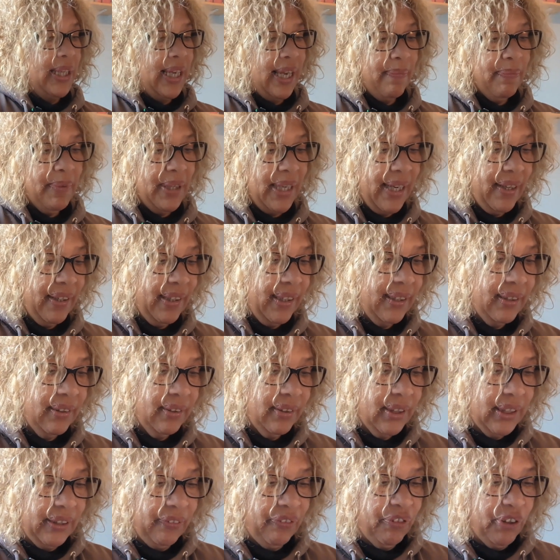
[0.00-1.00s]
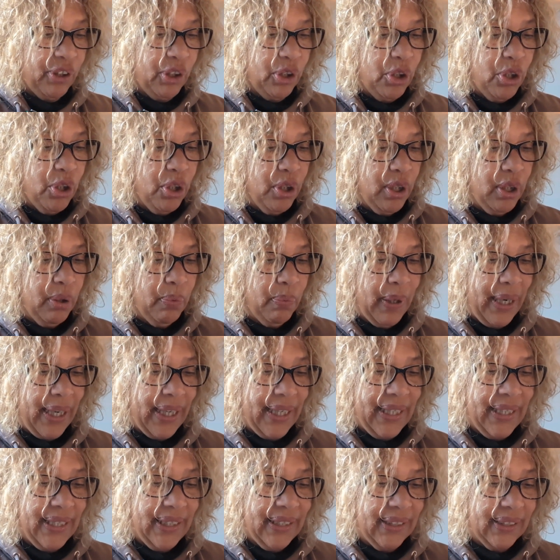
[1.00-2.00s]
them, they're different
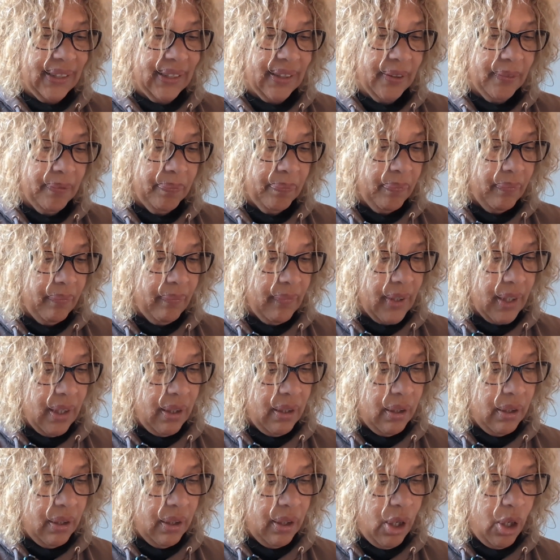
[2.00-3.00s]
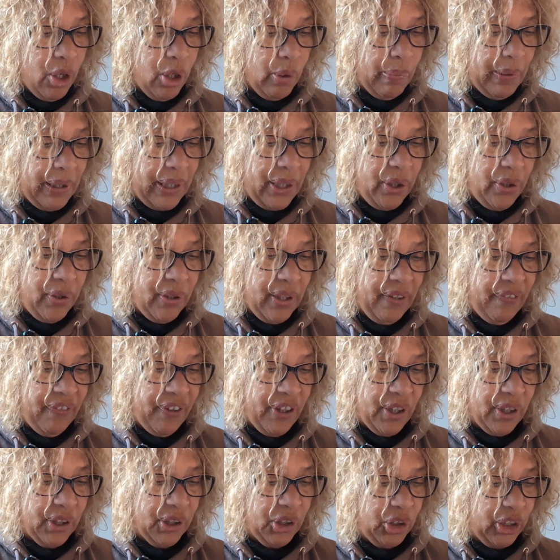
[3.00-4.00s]
colourways. Hobby
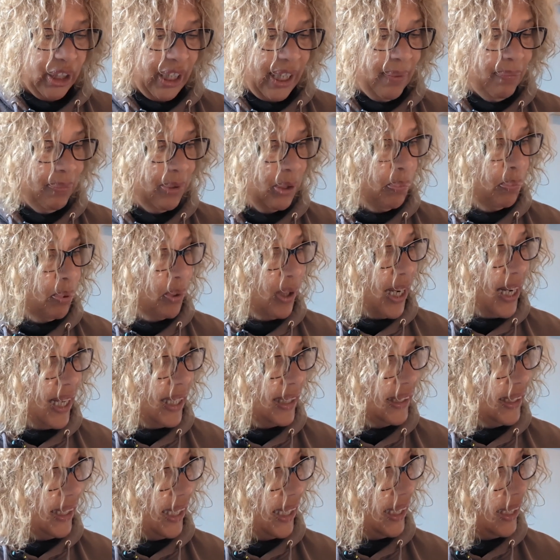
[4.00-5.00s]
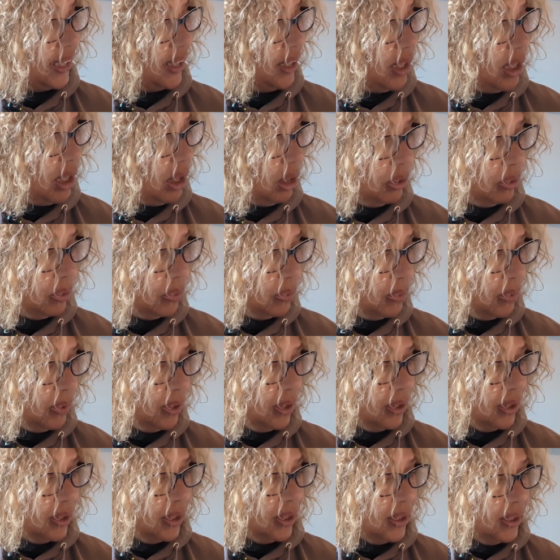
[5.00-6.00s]
Universe, James Brett, King
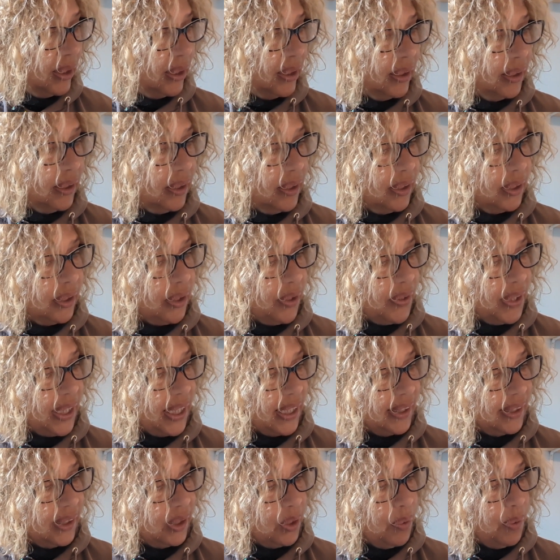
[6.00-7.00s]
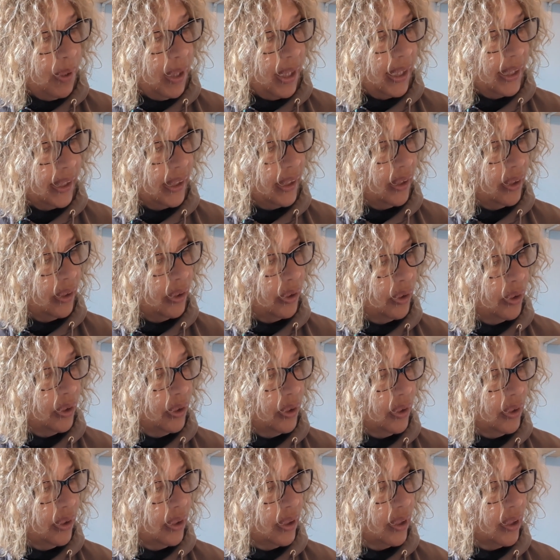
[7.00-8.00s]
Cole. So that's quite
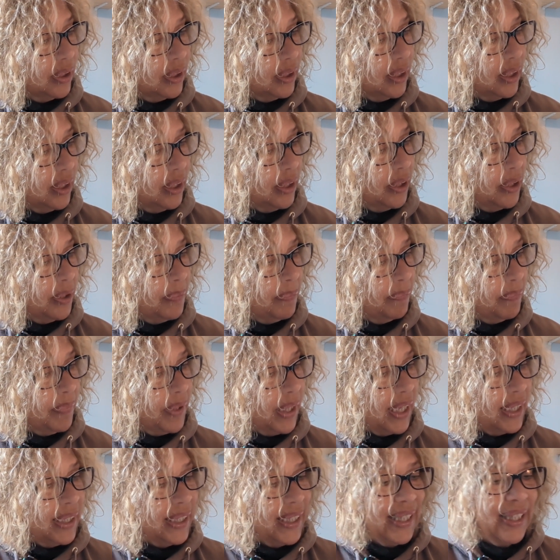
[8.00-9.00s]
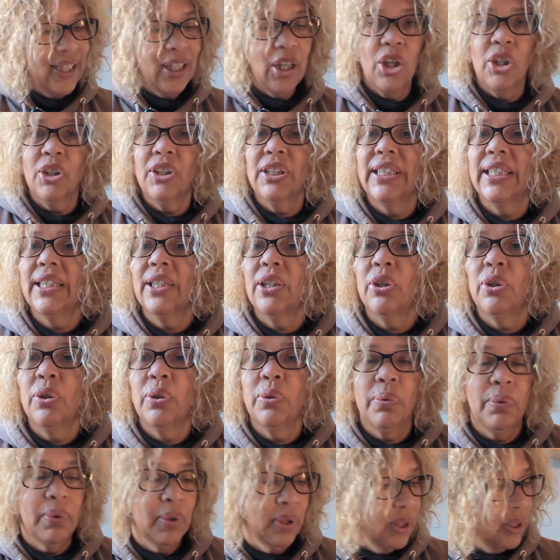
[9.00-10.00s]
good. A little
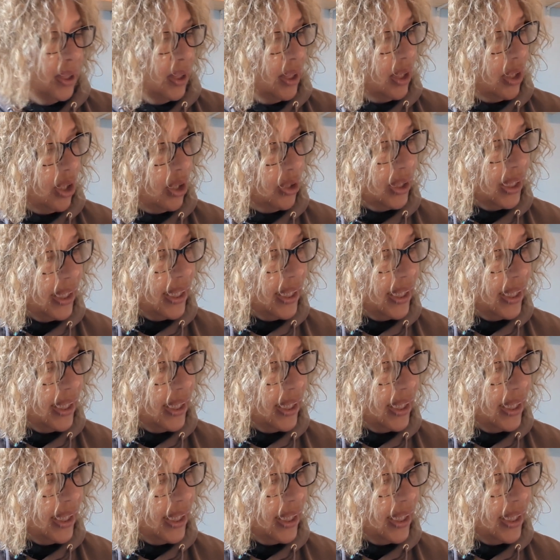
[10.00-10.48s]
article on